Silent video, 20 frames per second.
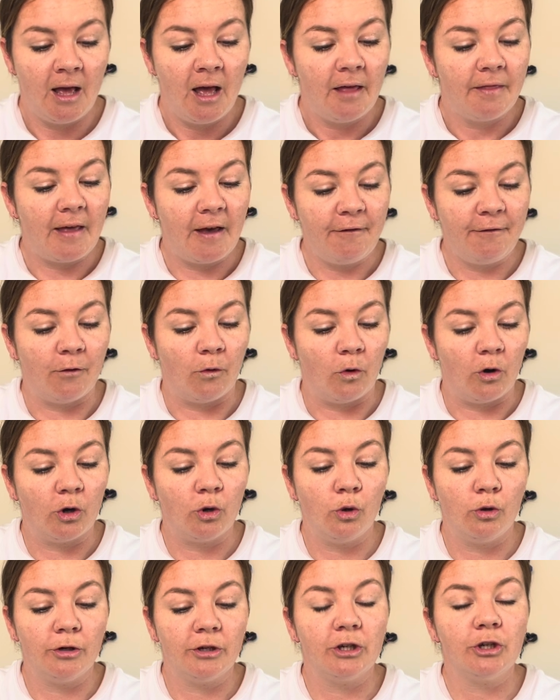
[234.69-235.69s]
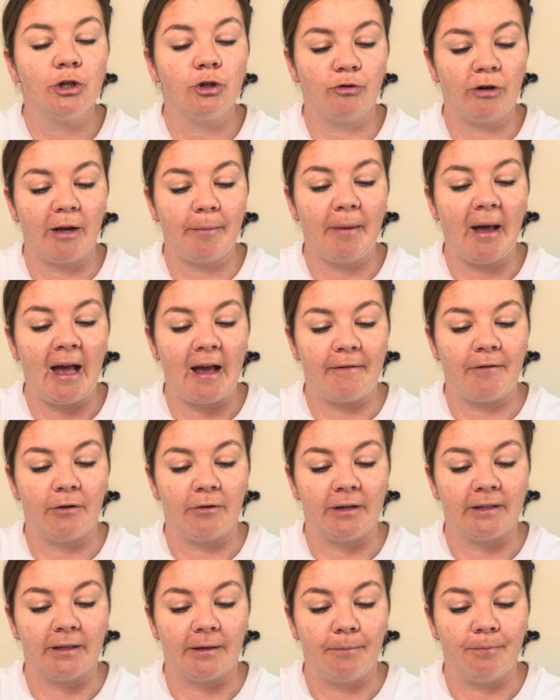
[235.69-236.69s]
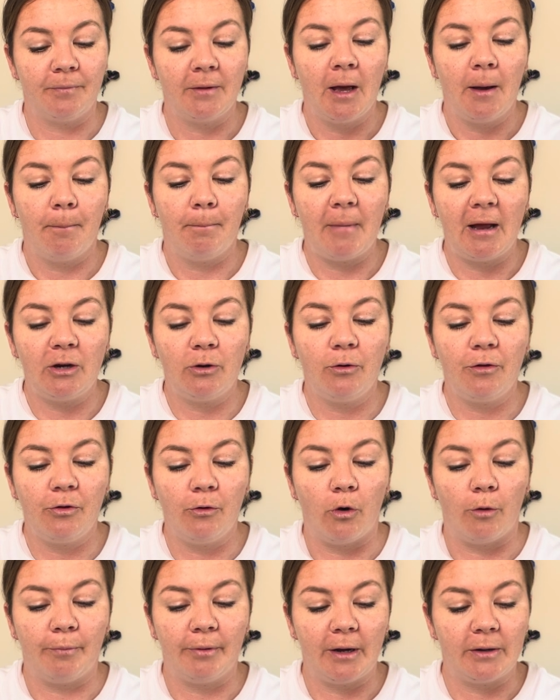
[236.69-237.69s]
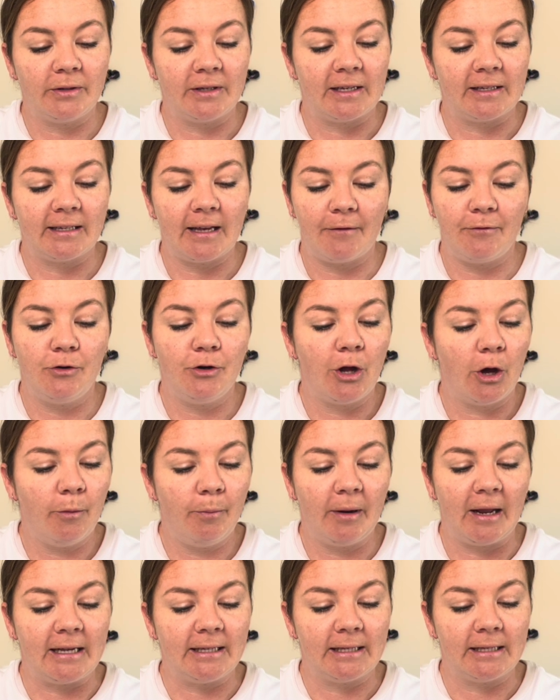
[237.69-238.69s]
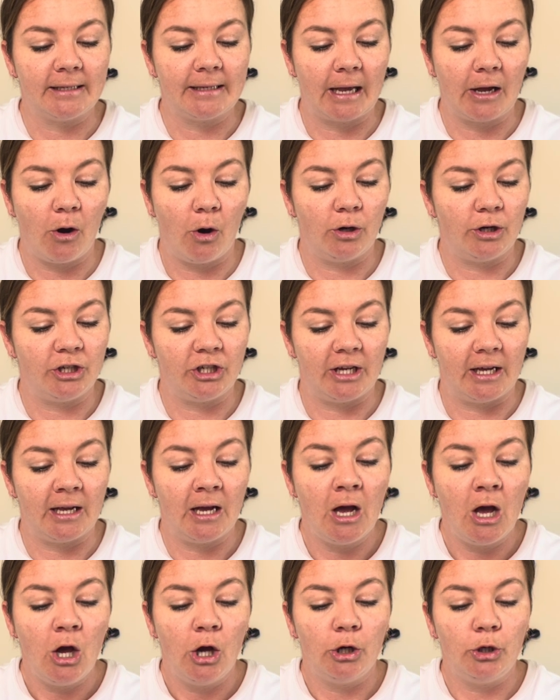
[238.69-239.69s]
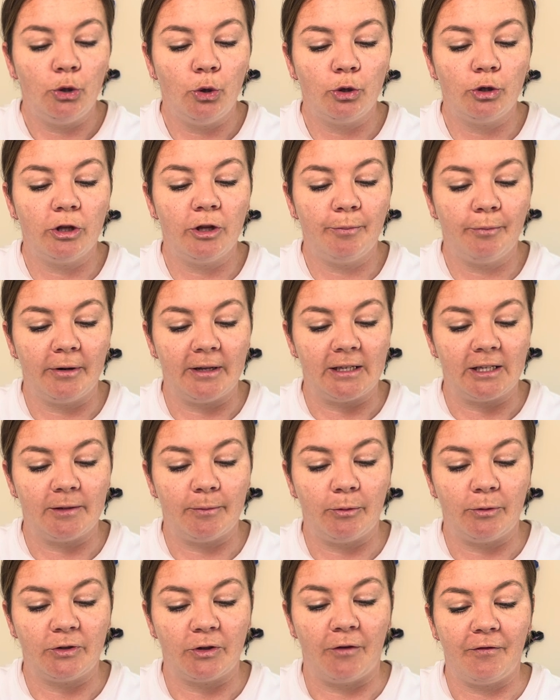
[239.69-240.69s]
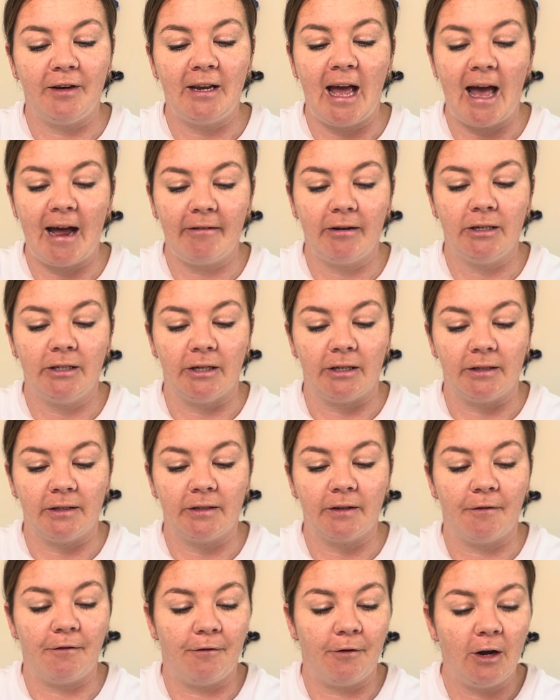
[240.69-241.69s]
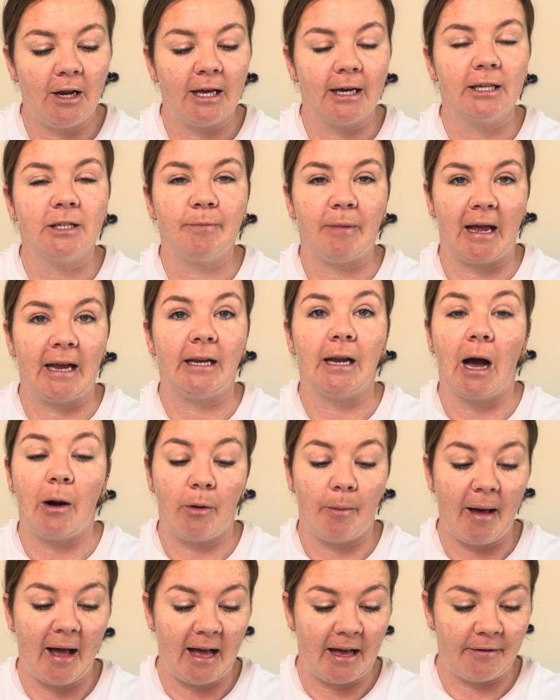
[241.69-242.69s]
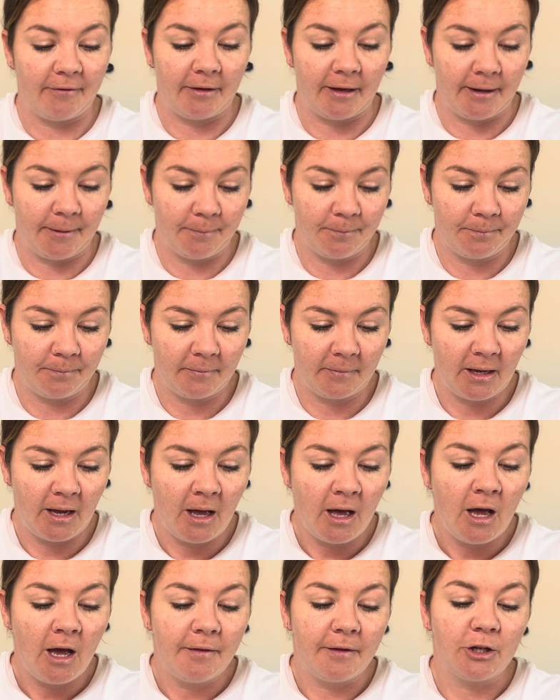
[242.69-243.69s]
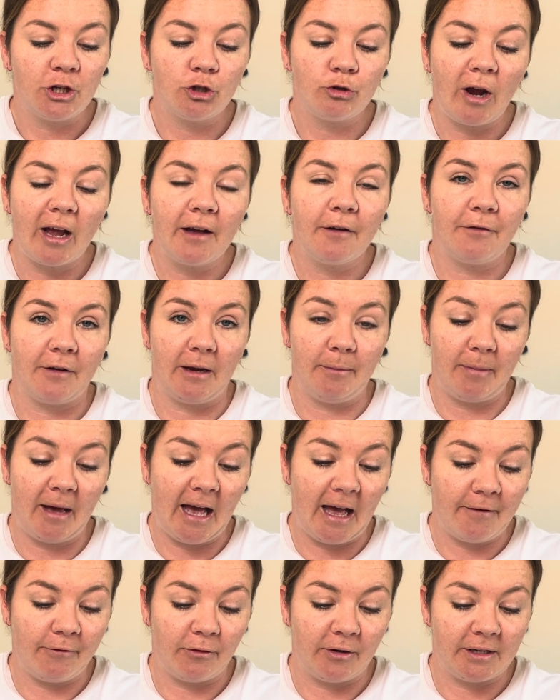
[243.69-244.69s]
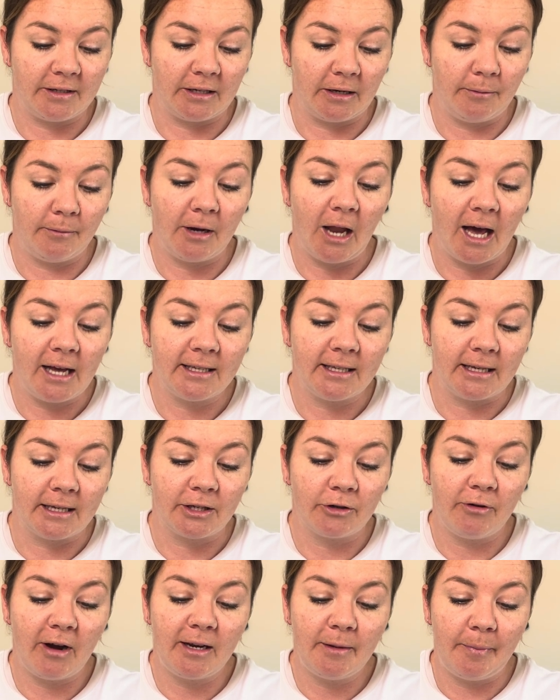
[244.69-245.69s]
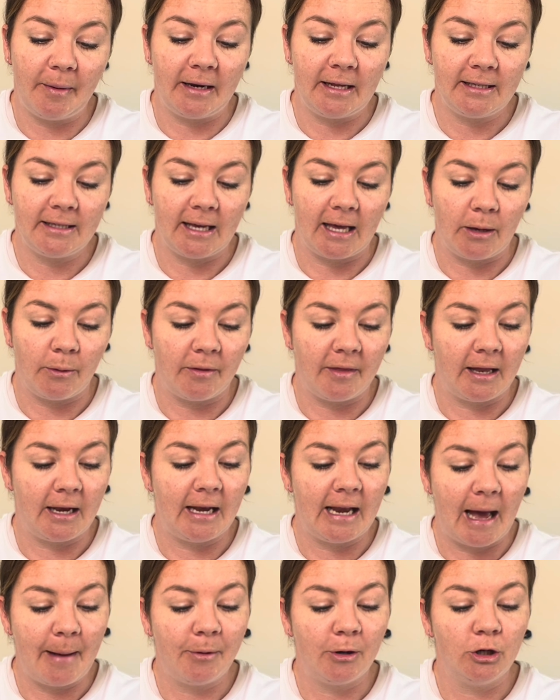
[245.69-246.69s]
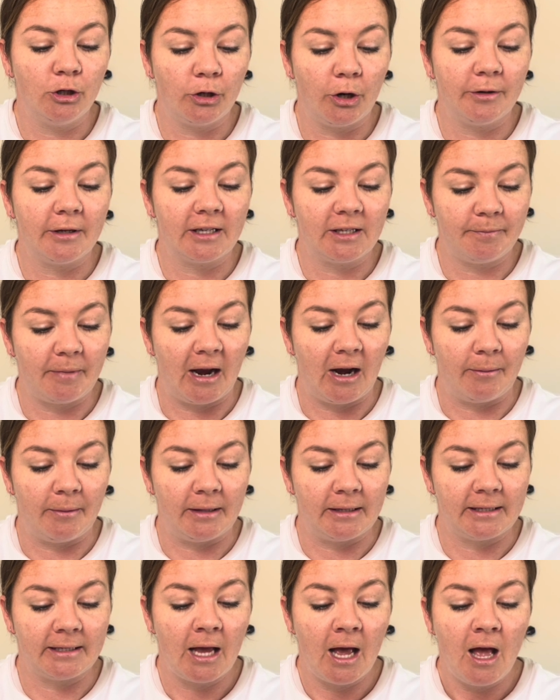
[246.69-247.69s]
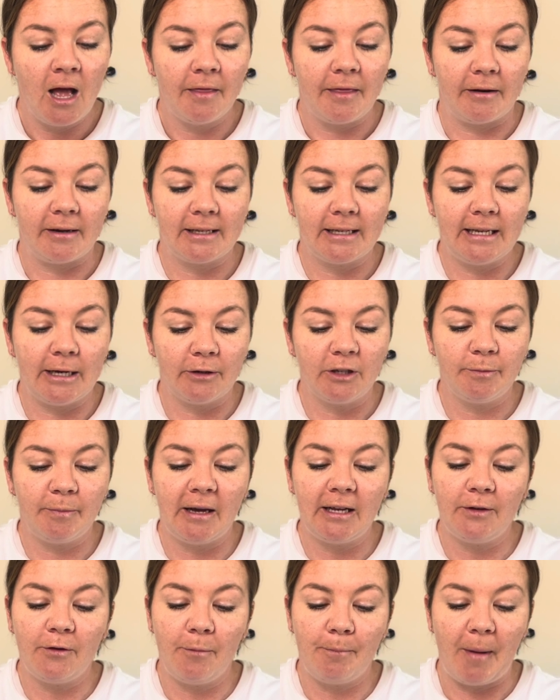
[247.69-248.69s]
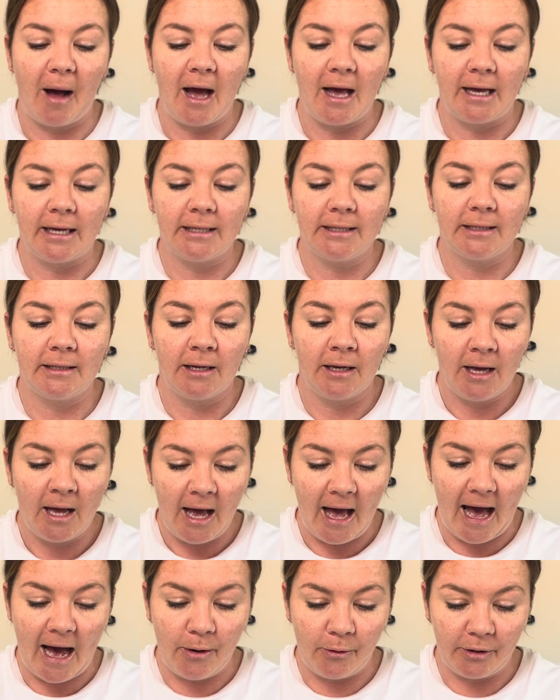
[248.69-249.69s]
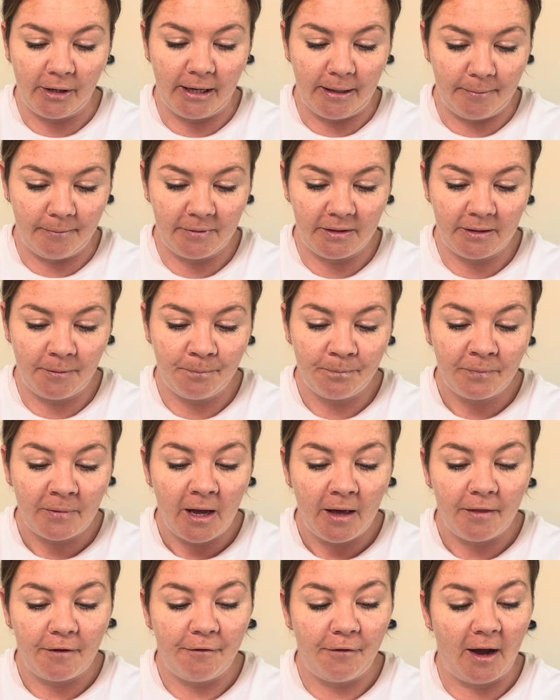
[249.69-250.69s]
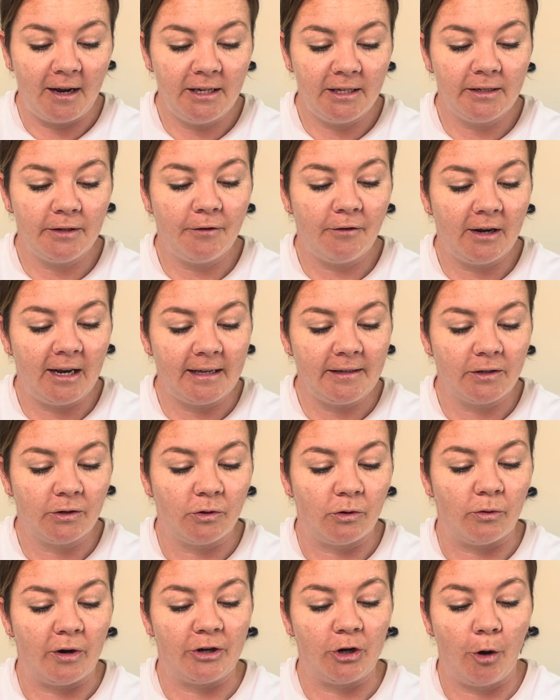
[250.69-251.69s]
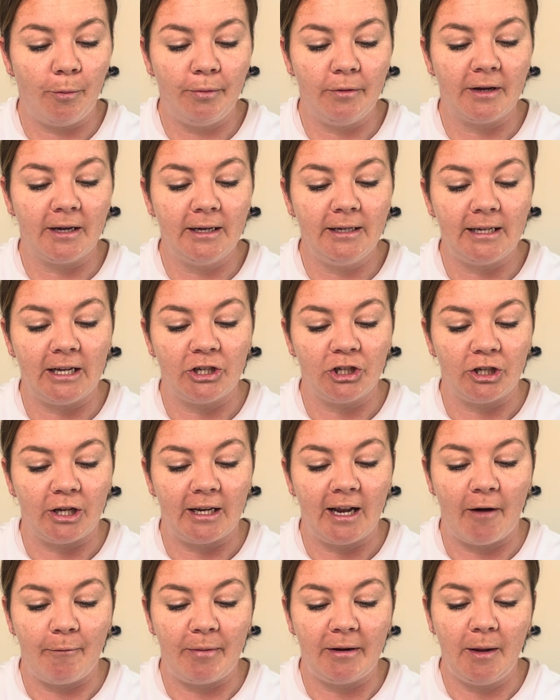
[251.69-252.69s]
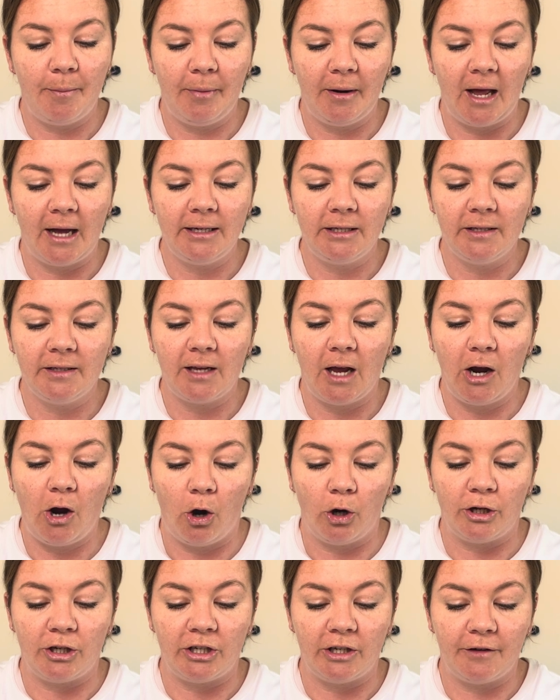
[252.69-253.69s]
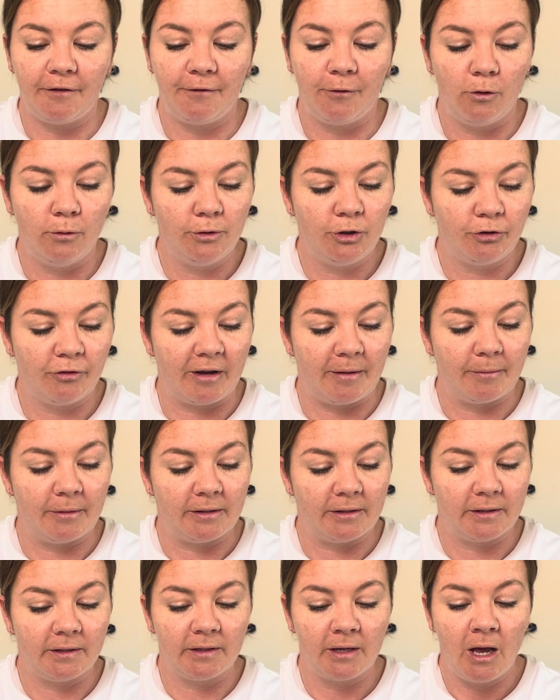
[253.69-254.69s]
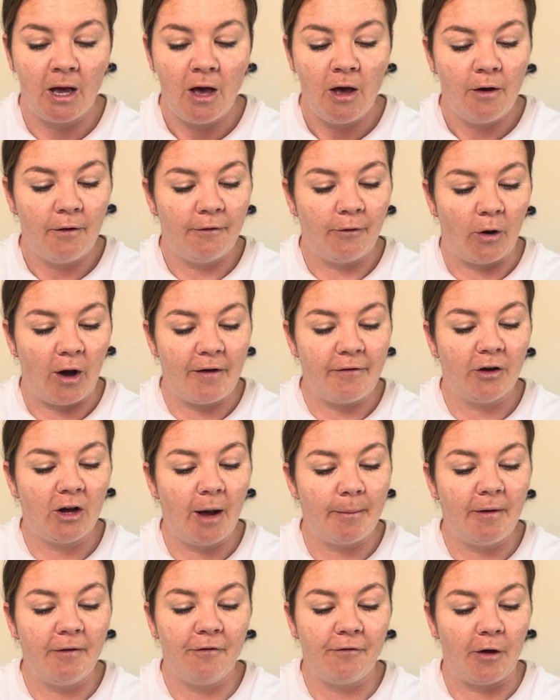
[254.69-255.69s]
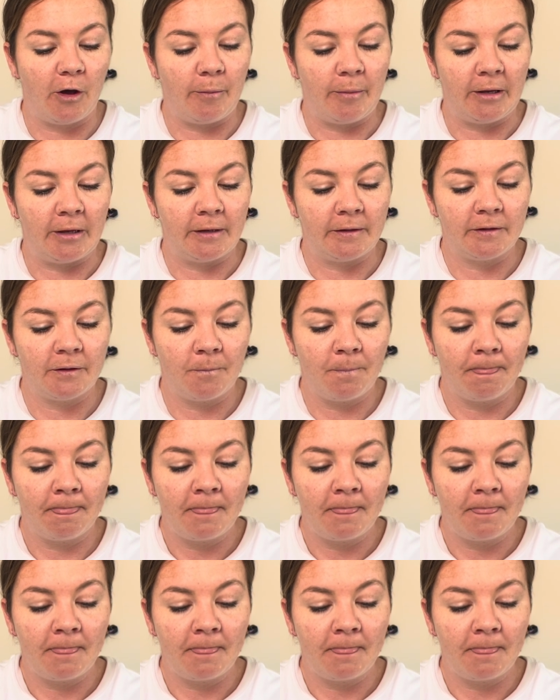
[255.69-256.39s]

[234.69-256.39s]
Therefore, according to strict behaviourism, mental thought processes have no place in psychology, nor do the principles inheritance fully explain our behaviour. The strength in behaviourism lies in its credibility within lab-controlled experiments. There is little space for bias outcomes. The findings of classical and operant conditioning have been applied to psychology to form treatments for overcoming phobias.